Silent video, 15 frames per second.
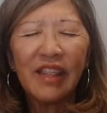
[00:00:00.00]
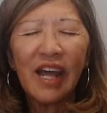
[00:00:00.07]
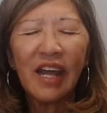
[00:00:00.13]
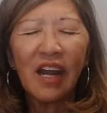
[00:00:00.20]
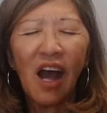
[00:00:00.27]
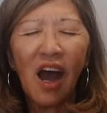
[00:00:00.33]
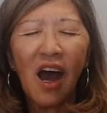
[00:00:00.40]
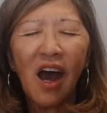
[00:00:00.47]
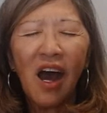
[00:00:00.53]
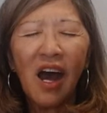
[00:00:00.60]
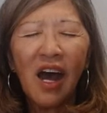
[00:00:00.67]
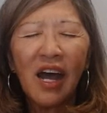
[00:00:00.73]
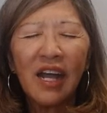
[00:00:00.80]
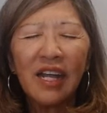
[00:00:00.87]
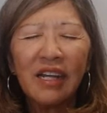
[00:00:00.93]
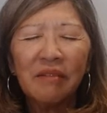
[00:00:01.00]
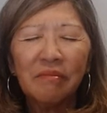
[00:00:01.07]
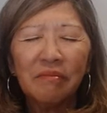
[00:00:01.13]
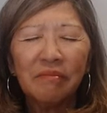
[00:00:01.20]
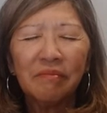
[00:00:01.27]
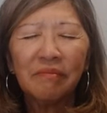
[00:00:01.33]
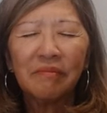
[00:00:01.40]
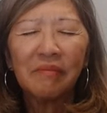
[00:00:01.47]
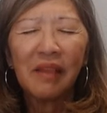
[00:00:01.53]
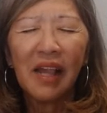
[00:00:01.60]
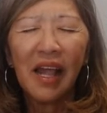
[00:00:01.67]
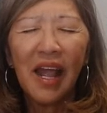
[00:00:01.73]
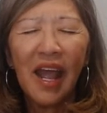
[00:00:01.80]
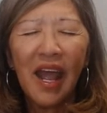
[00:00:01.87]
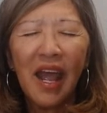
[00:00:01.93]
that I
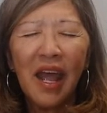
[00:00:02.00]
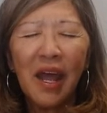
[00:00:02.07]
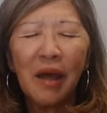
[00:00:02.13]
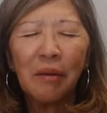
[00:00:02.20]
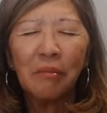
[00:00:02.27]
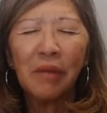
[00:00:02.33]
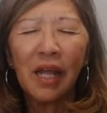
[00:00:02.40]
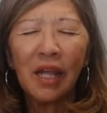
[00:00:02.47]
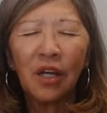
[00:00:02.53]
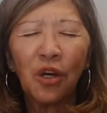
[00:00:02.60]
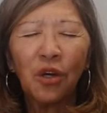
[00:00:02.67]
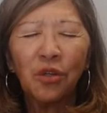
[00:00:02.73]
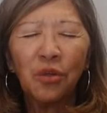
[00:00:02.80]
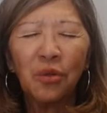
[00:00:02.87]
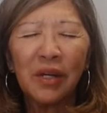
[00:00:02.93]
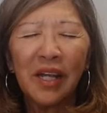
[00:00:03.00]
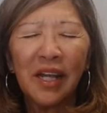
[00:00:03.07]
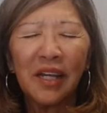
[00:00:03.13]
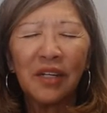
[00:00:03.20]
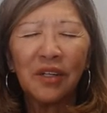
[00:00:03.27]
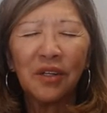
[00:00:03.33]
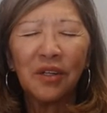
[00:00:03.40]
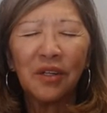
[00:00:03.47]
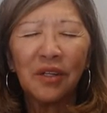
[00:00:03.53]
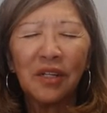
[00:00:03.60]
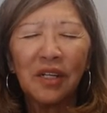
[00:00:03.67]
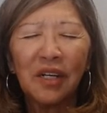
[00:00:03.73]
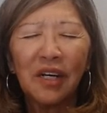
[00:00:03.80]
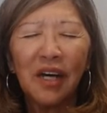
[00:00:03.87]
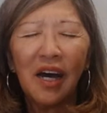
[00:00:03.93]
am a co-creator.
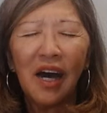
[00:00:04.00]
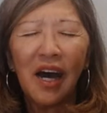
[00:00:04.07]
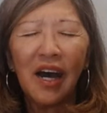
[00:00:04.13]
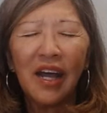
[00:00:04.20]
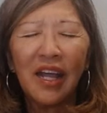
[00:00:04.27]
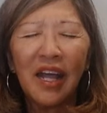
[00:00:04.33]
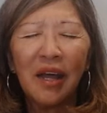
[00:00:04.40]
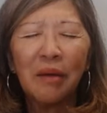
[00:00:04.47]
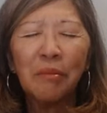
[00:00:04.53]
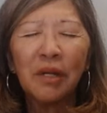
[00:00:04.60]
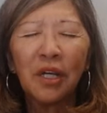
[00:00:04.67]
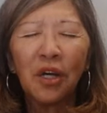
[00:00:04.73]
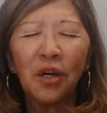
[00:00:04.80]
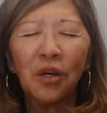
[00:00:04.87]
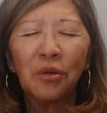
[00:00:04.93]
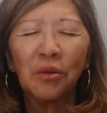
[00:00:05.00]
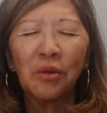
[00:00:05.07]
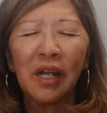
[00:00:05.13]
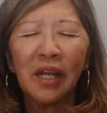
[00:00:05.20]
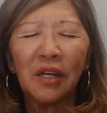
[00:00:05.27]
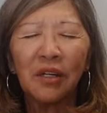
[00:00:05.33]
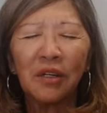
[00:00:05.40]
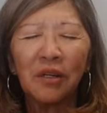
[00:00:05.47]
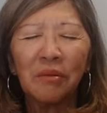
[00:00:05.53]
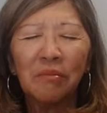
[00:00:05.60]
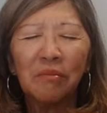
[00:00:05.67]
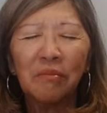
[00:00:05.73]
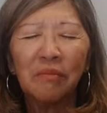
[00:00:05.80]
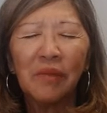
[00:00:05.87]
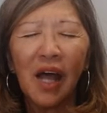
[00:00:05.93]
I am a co-creator.
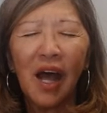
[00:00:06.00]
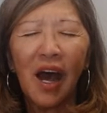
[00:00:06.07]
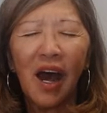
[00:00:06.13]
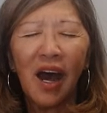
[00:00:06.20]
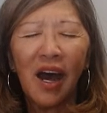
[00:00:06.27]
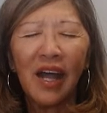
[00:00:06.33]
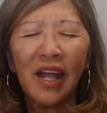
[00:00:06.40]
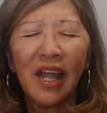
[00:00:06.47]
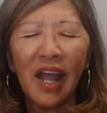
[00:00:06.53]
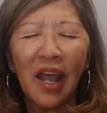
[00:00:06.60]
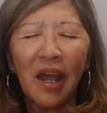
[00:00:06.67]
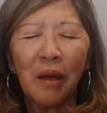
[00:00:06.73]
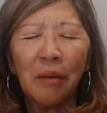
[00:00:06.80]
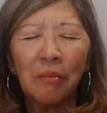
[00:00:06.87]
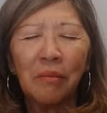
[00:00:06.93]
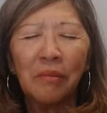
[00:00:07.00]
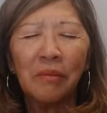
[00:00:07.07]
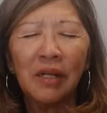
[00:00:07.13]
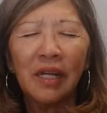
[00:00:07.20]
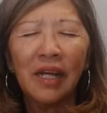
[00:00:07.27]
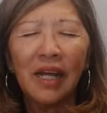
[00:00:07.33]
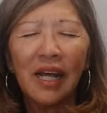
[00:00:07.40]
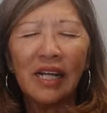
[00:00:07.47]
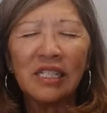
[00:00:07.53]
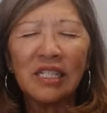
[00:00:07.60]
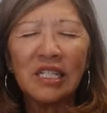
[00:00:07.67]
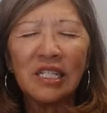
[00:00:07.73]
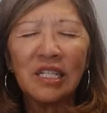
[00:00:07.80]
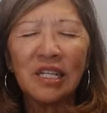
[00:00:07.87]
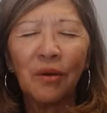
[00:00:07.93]
I am.
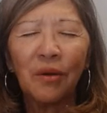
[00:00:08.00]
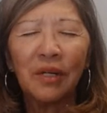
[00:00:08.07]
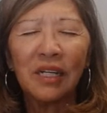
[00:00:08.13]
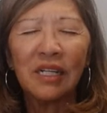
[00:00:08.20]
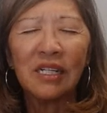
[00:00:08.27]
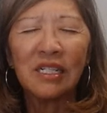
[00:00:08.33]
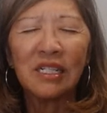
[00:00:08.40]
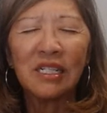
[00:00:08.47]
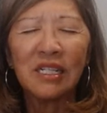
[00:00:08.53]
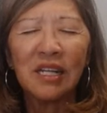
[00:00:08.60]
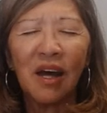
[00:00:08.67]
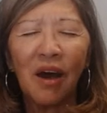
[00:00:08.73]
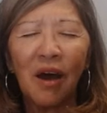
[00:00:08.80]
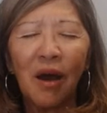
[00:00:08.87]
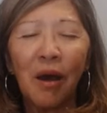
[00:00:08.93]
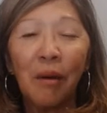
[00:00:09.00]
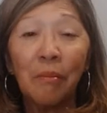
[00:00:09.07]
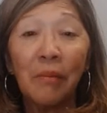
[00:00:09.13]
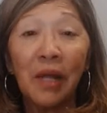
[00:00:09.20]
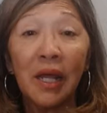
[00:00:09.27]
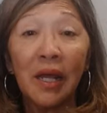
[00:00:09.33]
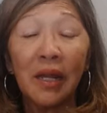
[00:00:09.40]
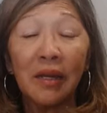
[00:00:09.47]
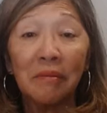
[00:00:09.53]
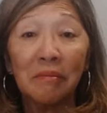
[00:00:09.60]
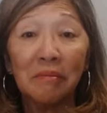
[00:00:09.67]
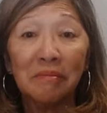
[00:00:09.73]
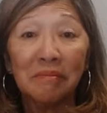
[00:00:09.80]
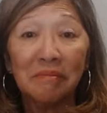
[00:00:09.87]
And so it is. Amen.